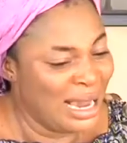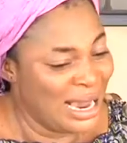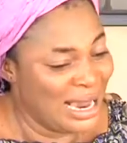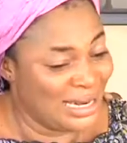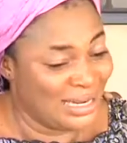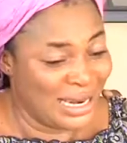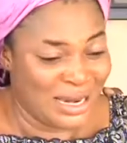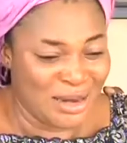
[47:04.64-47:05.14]

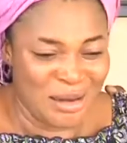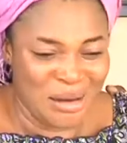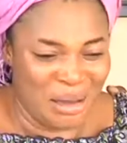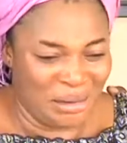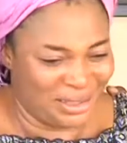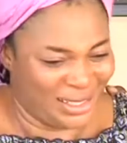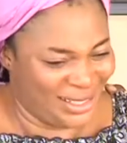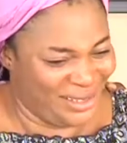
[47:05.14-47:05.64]
He did
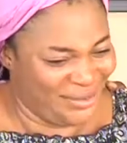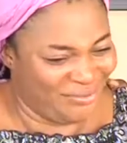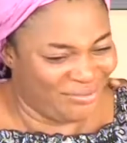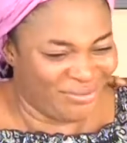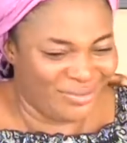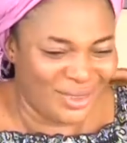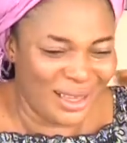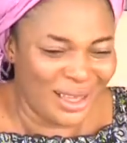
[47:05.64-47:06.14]
not.
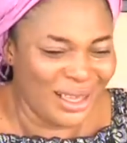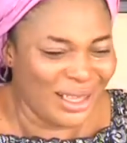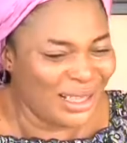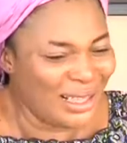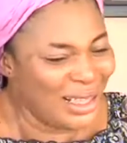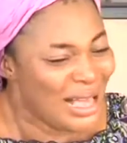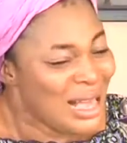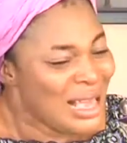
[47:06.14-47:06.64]

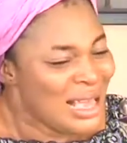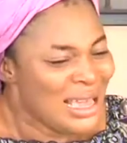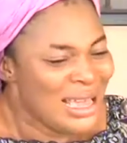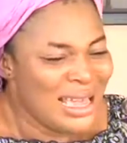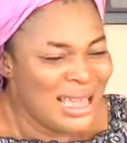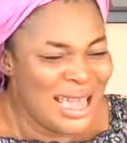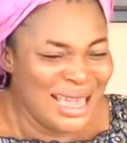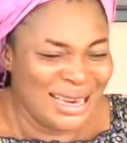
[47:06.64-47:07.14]

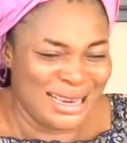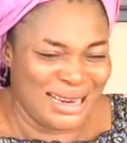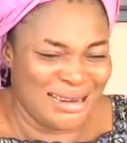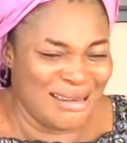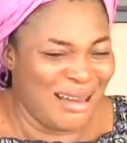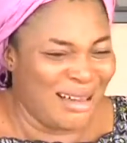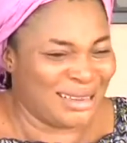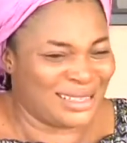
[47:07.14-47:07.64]
He
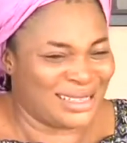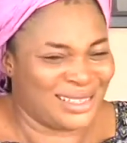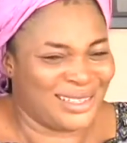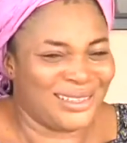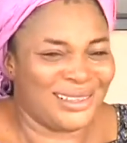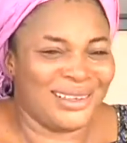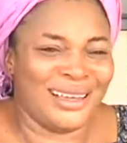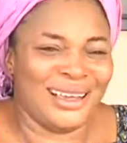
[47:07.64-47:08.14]
did not.
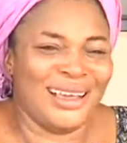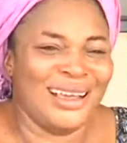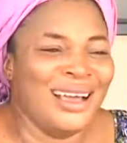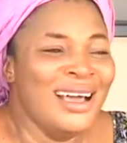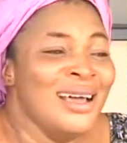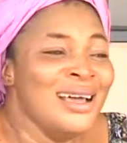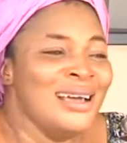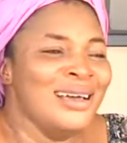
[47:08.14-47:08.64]

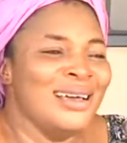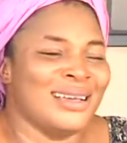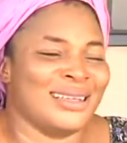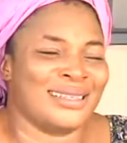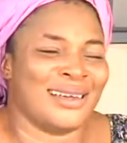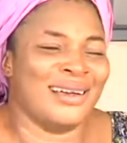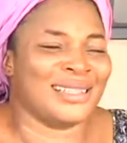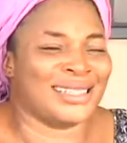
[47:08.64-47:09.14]

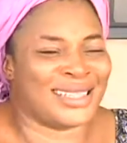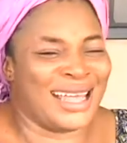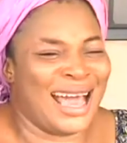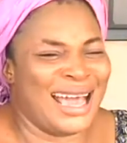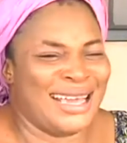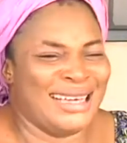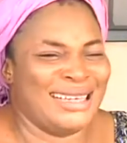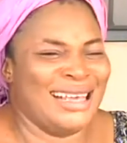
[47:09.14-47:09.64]
He just
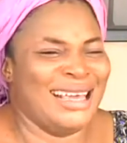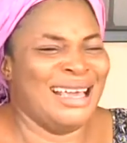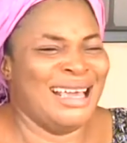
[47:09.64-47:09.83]
died.